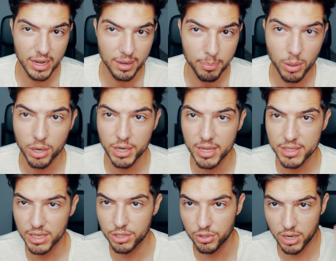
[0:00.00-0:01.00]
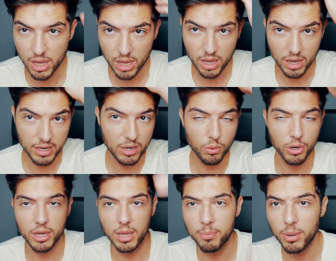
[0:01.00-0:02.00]
a party, etc., a
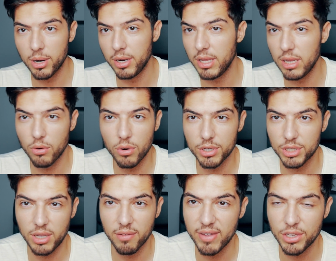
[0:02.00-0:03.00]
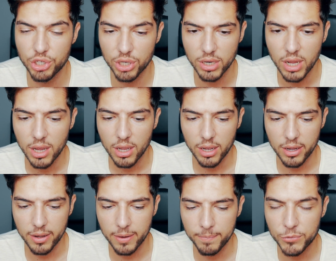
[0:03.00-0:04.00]
networking party or a convention,
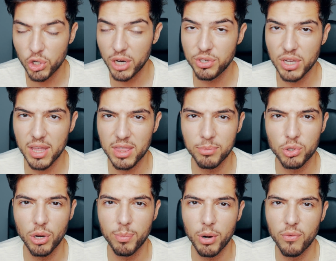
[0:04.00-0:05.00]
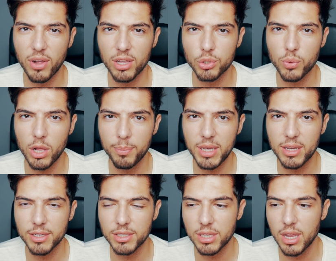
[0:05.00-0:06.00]
try to add them to your profile as well,
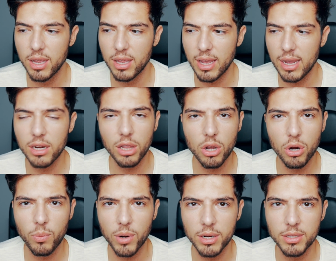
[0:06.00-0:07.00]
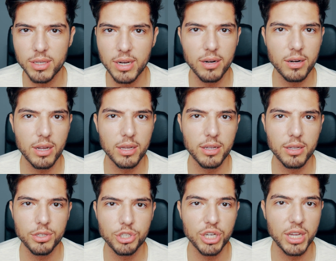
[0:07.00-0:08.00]
because in the long run they're
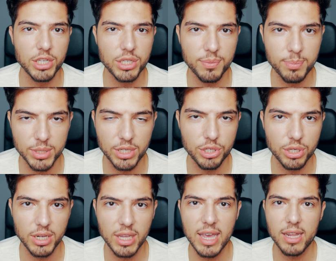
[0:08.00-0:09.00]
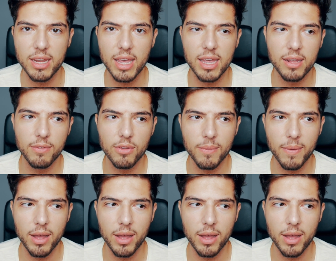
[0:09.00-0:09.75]
gonna change position again. And